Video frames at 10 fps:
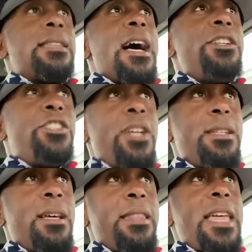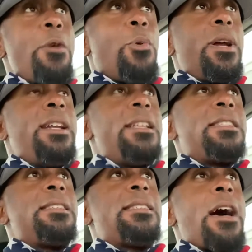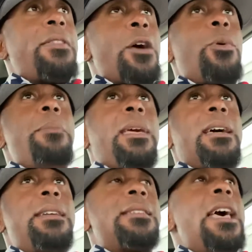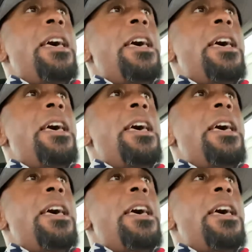agenda. They wanted it to sound that way because